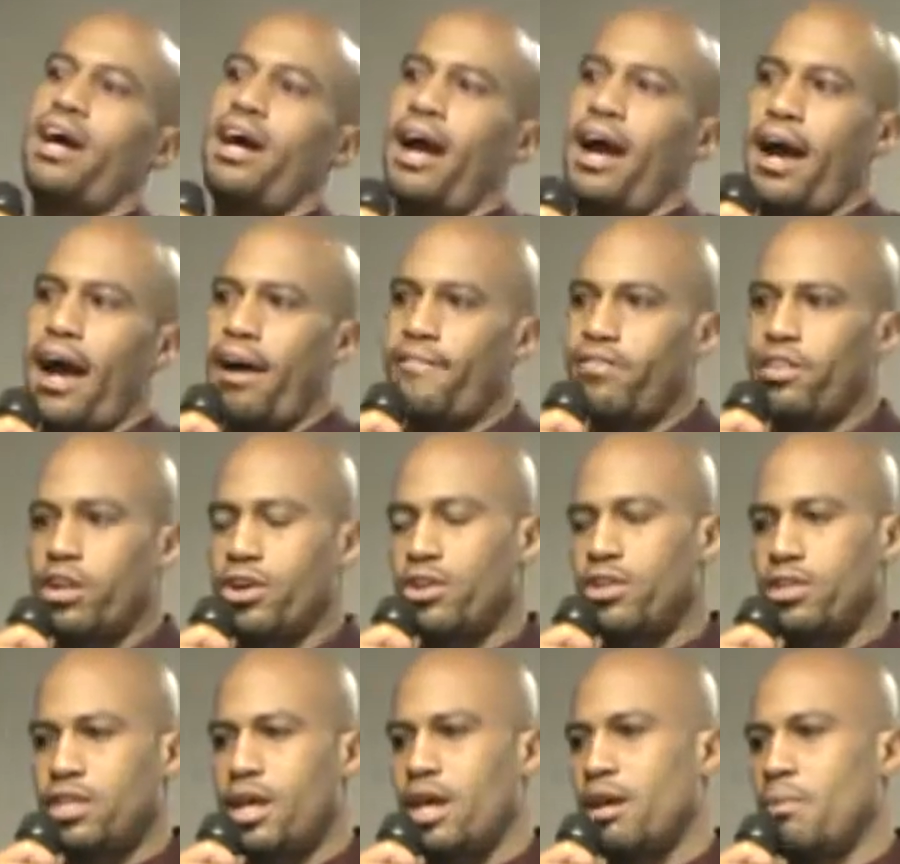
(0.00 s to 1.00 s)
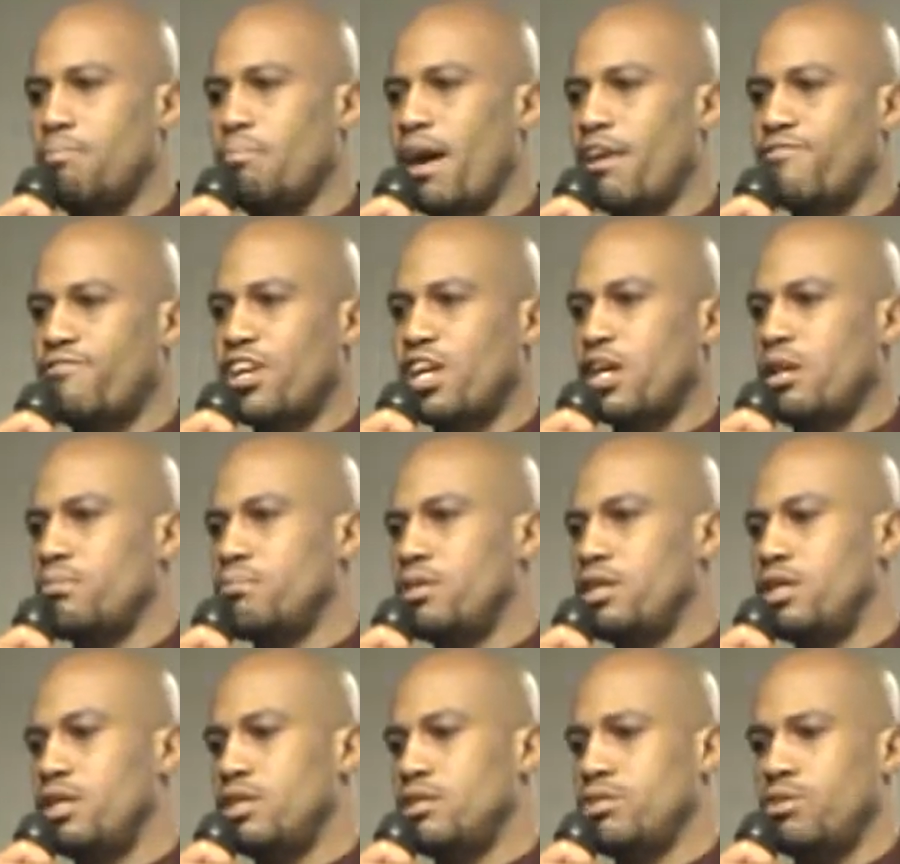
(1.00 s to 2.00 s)
I, have learned that my
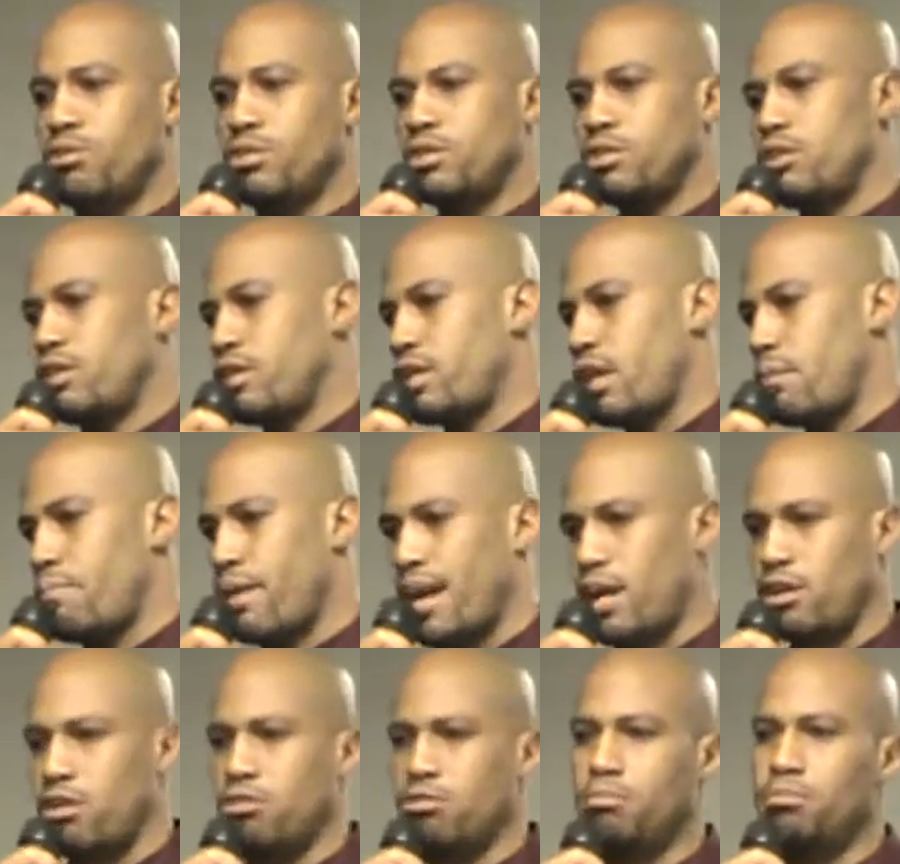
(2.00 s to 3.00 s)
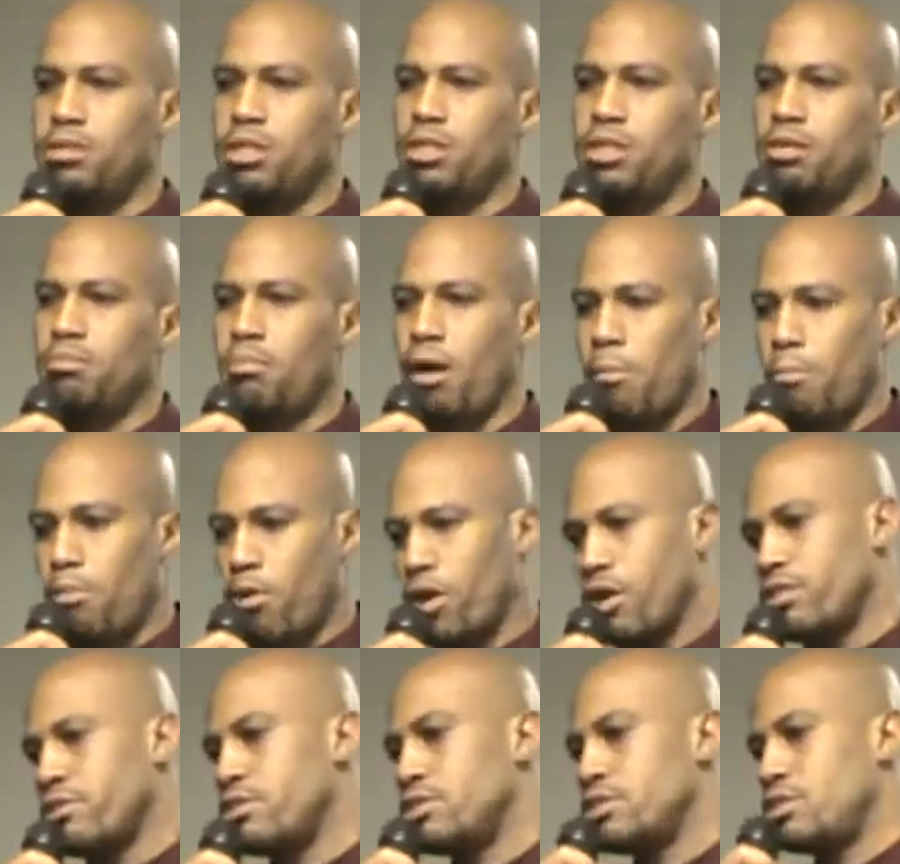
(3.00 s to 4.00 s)
family is going to turn their back on me. My
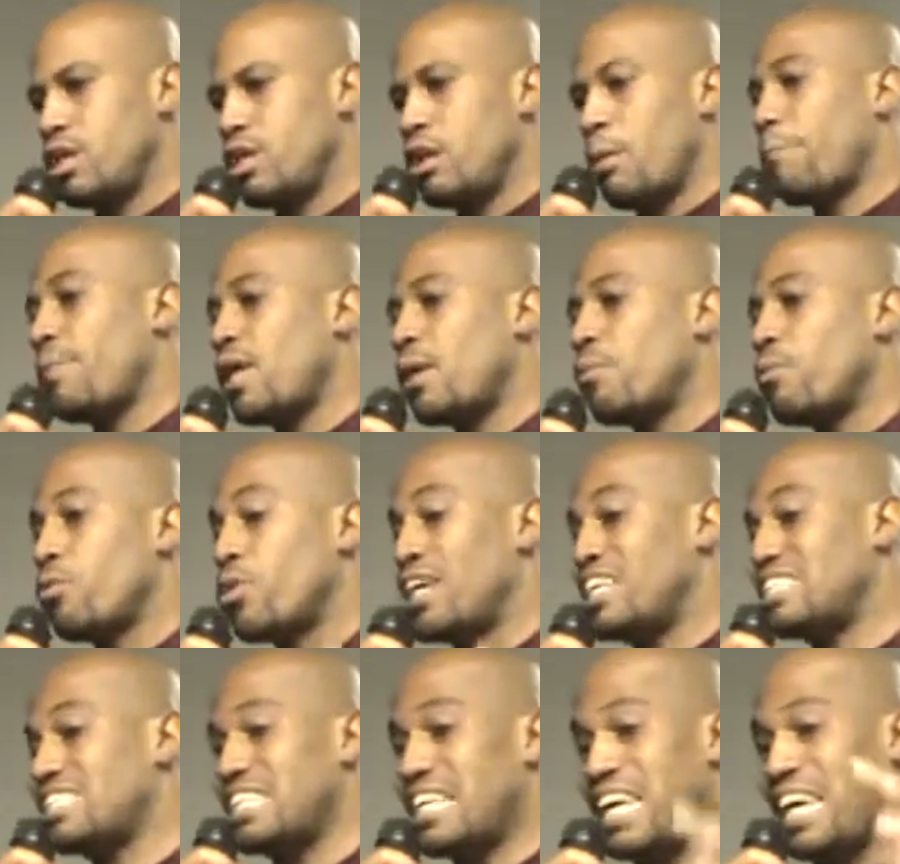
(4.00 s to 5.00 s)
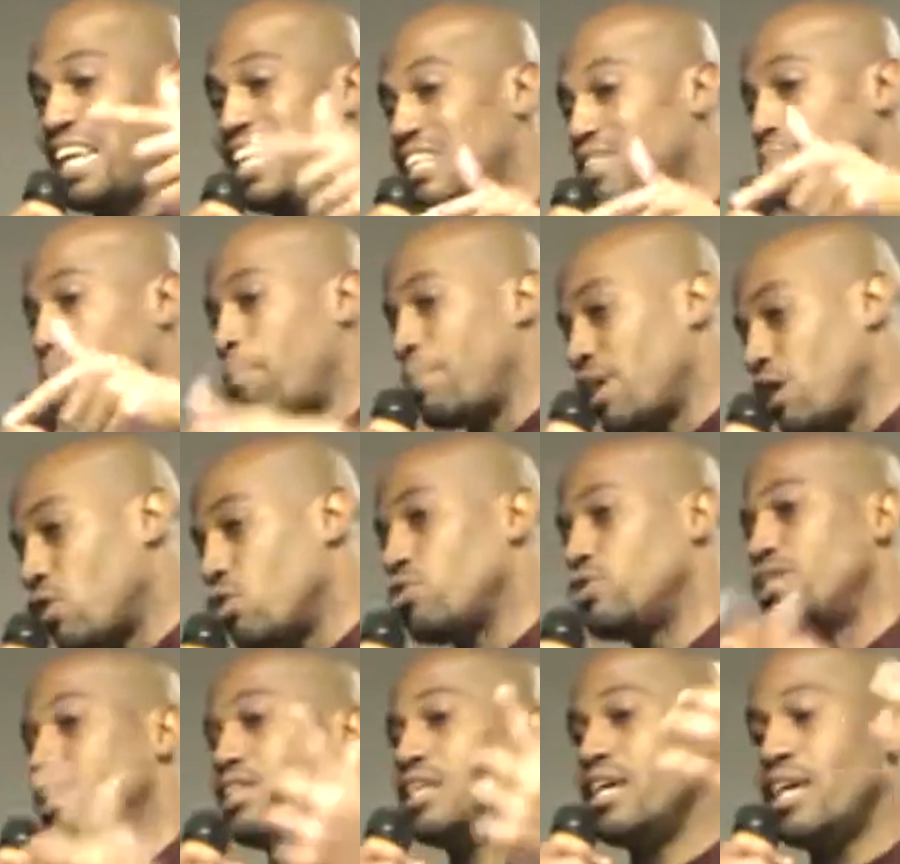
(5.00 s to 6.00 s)
brothers and the people that's in this Amen.
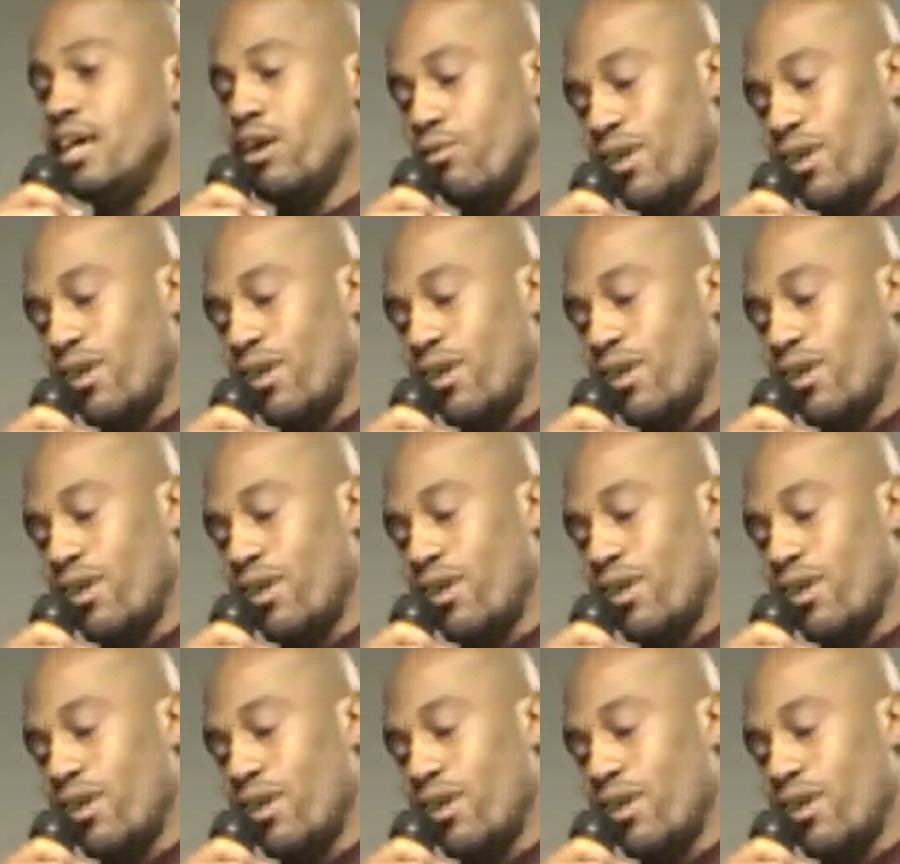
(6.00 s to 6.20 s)
building.